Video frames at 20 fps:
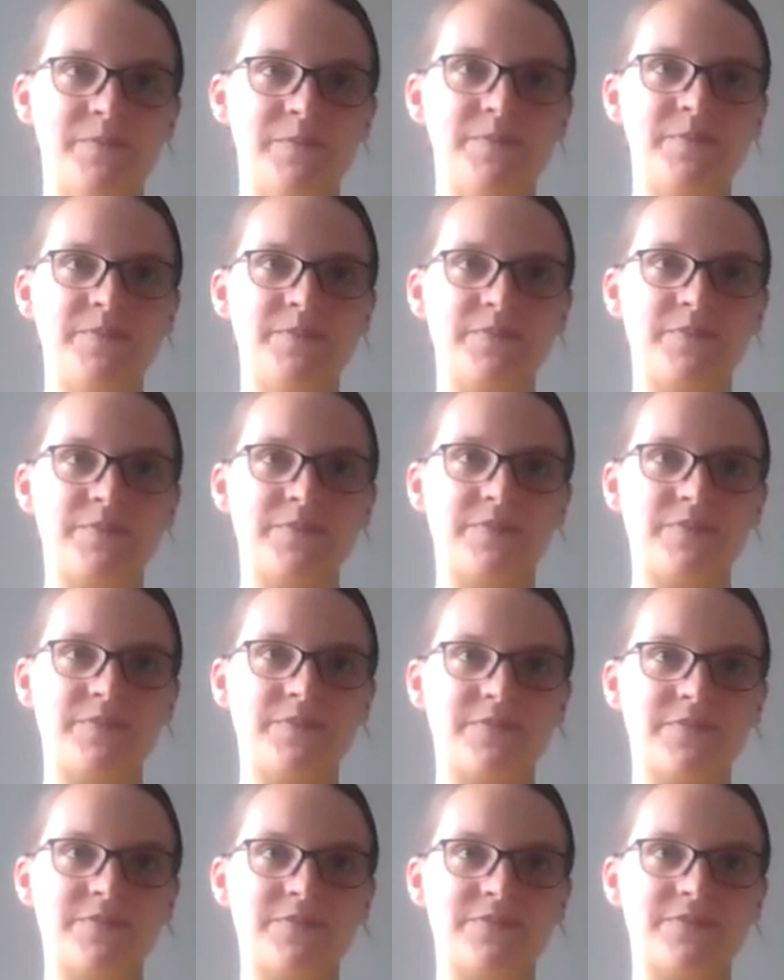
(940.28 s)

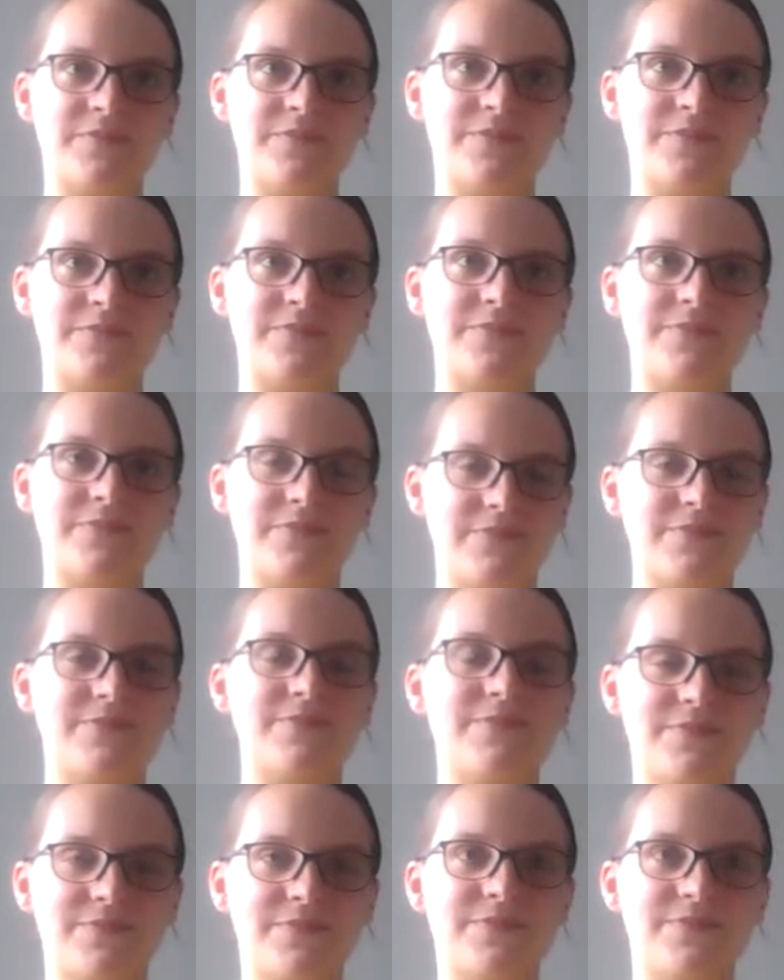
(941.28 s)

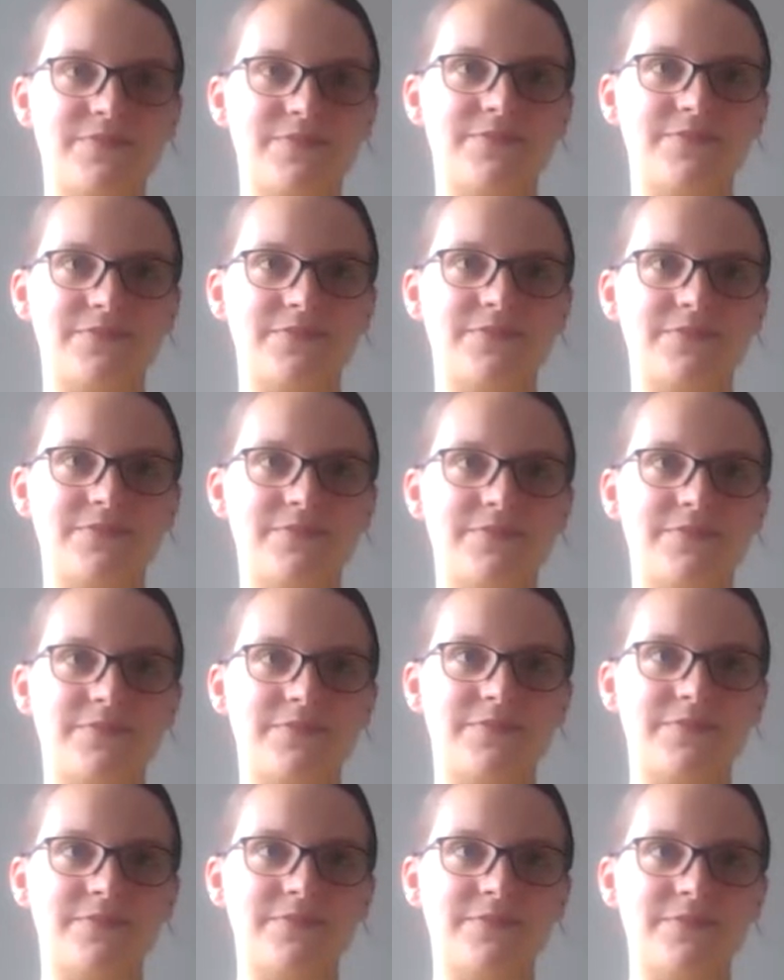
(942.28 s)

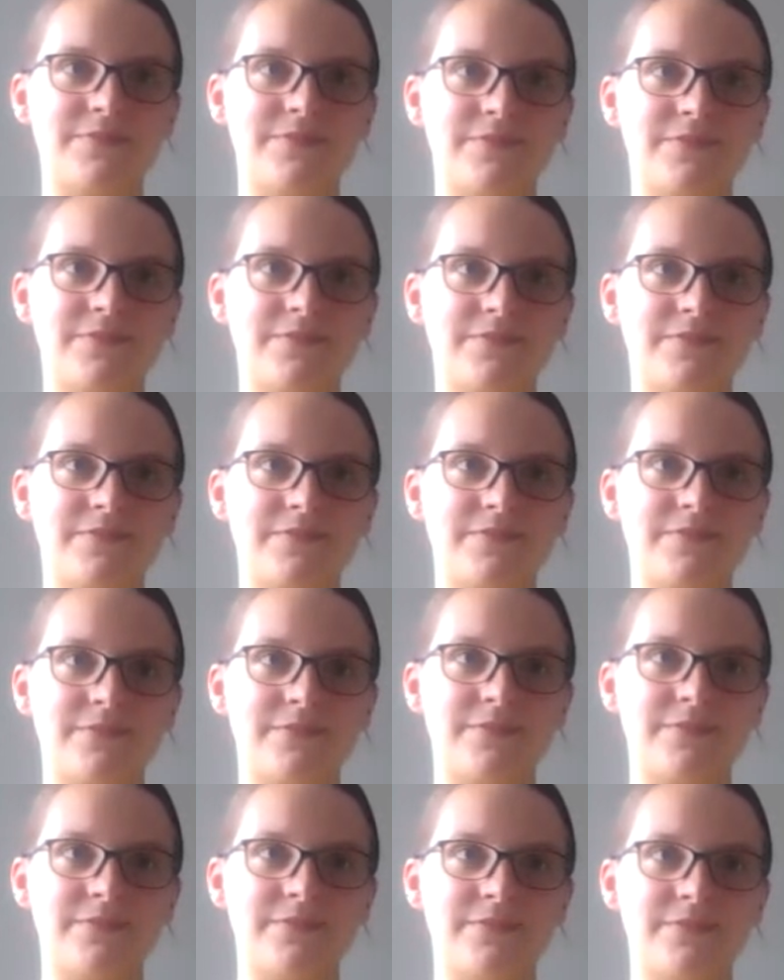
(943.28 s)

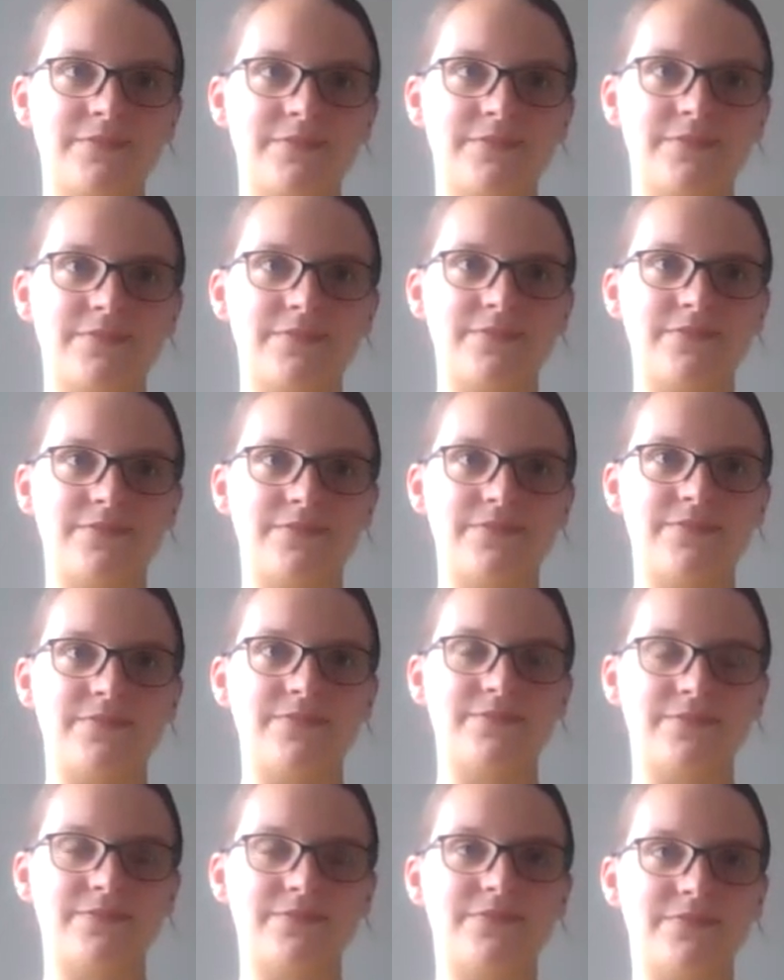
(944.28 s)

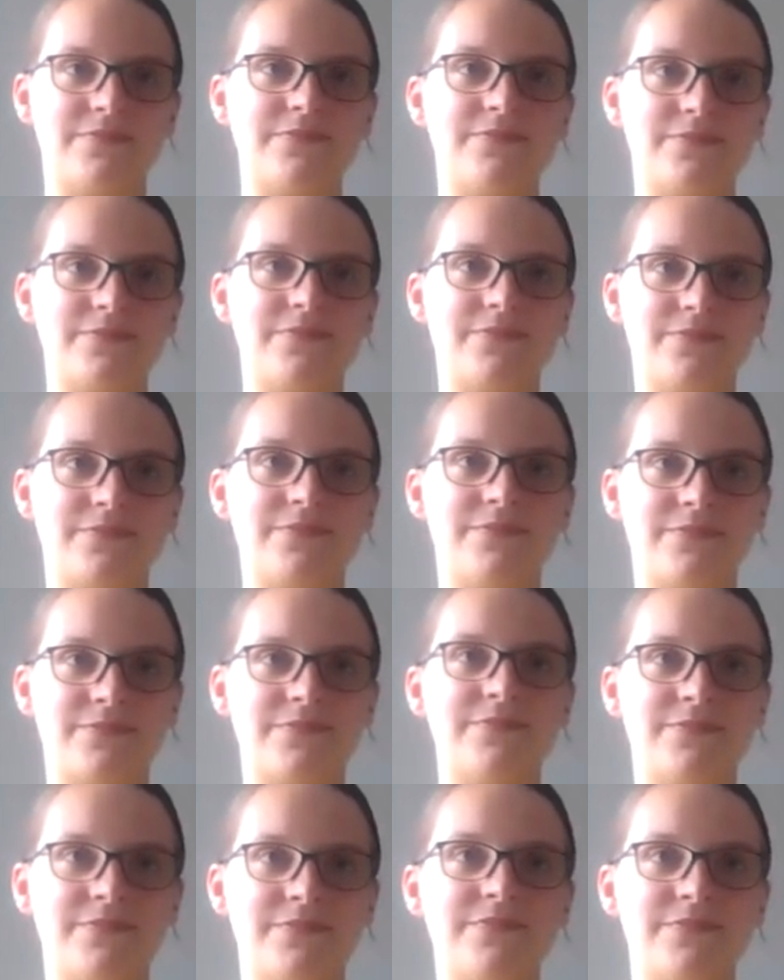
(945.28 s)

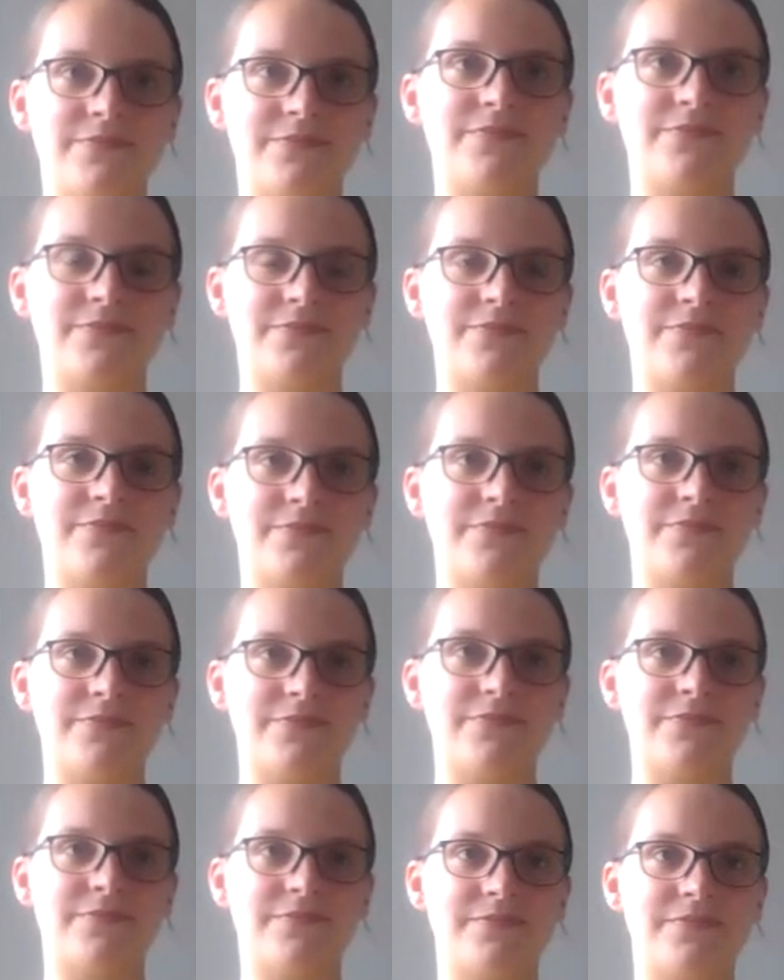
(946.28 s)

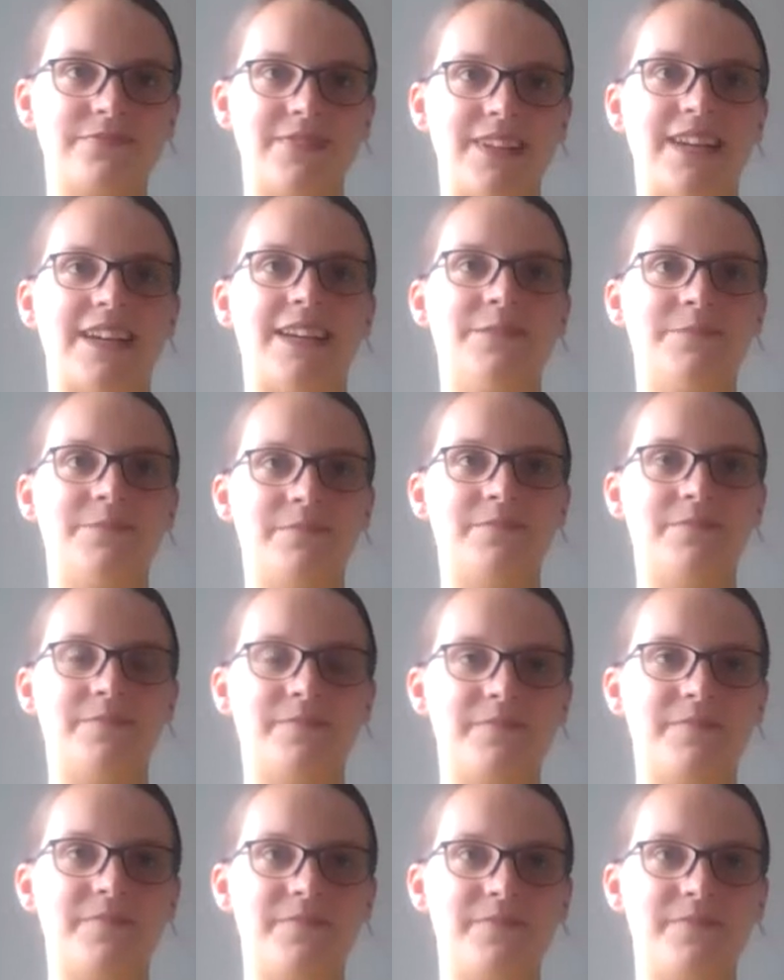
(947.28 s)
The person shown says nothing.